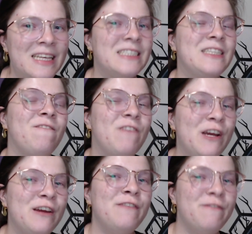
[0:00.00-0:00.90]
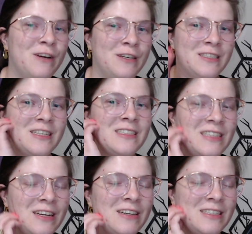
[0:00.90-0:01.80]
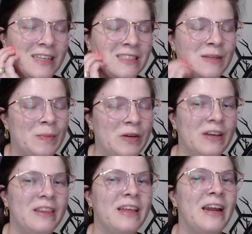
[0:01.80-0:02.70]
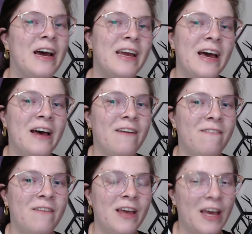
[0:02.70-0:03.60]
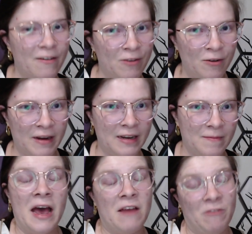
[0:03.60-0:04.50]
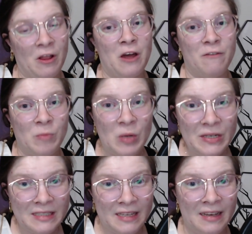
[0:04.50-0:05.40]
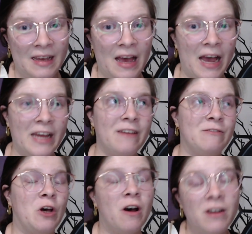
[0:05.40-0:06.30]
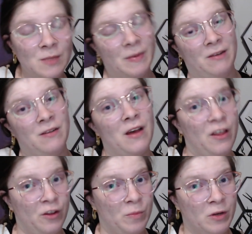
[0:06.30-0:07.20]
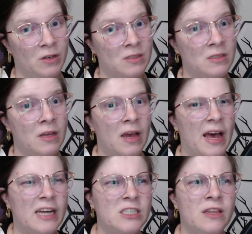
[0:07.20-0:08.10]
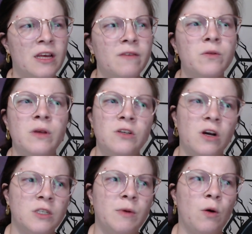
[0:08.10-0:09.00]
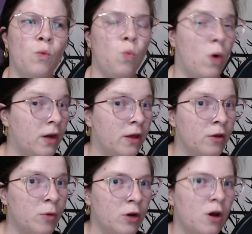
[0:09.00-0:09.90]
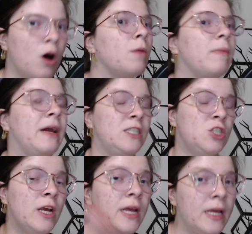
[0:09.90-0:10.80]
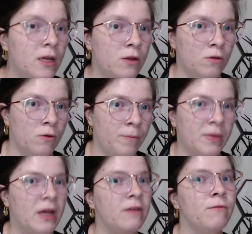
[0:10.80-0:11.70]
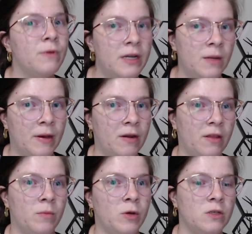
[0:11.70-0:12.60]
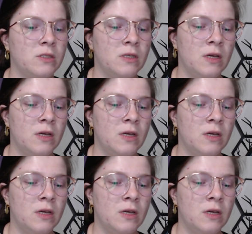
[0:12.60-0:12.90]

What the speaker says: is the very first Sarah Dessen book that I have ever read. I've read a lot of her books. I have talked about other books. Actually, I think I've only talked about one other book on my channel. I've written about other books